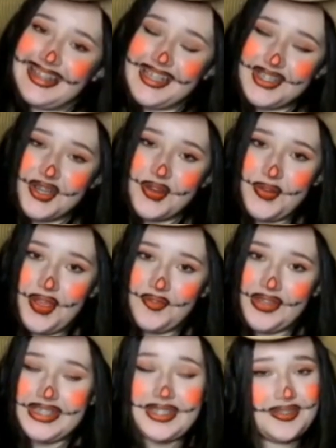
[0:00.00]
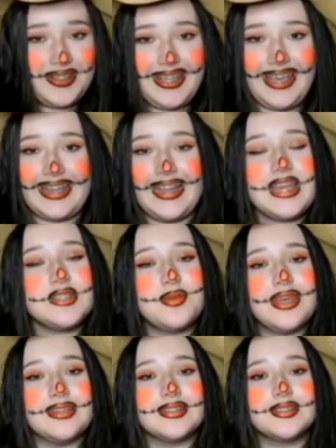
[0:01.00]
Teacher Your Chilean and
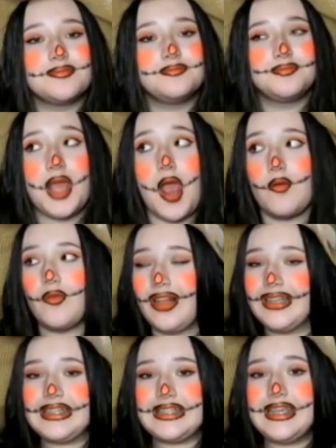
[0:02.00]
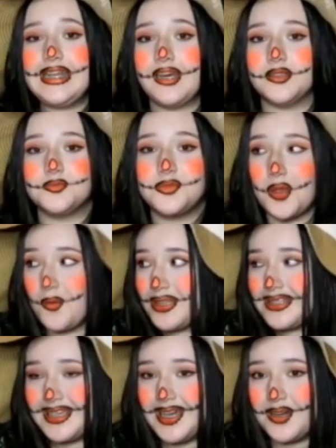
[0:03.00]
Classmates. I'm Valentina.
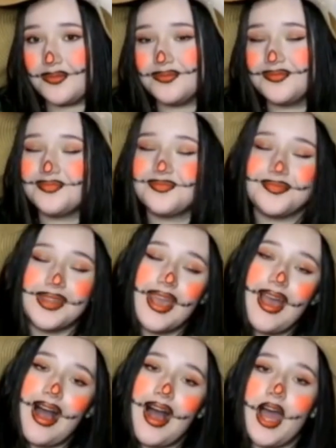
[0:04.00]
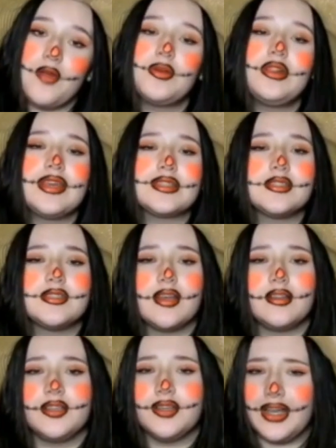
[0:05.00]
What's up? I would like to
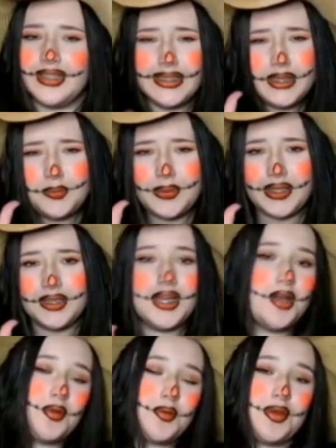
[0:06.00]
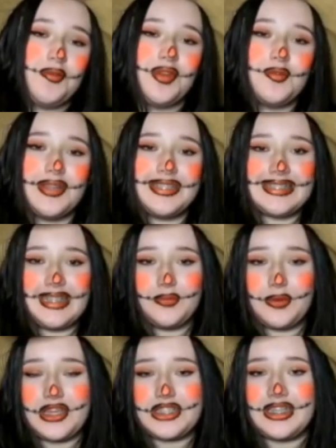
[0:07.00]
tell you a little bit about my favorite
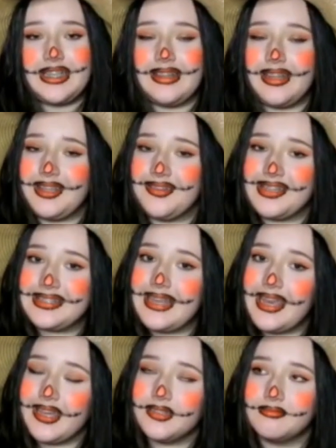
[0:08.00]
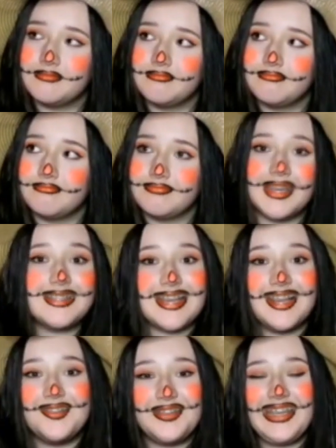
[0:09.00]
celebration in the USA.
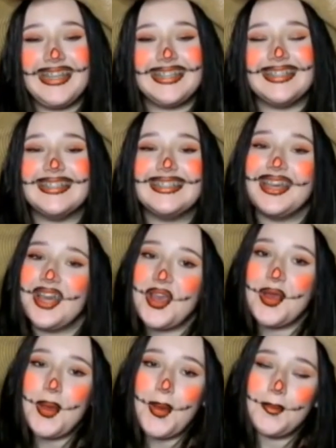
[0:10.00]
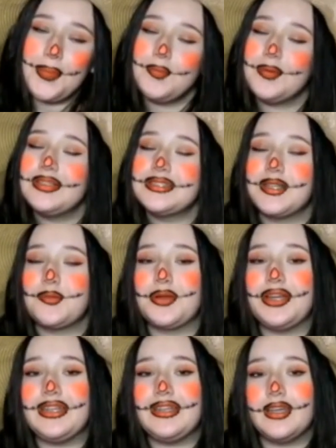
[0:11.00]
It's Halloween! People
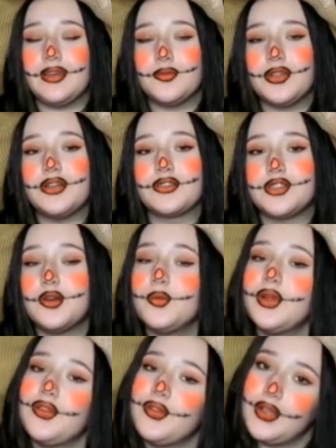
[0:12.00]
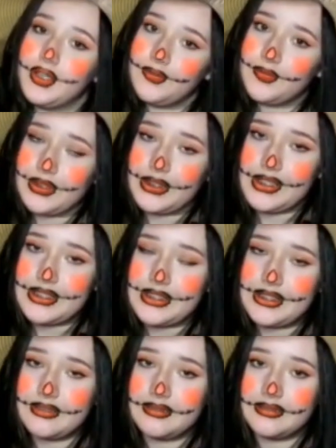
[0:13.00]
celebrate it every October
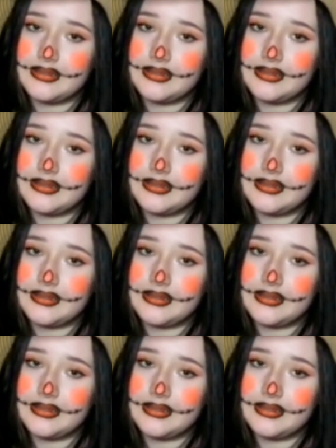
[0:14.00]
31st.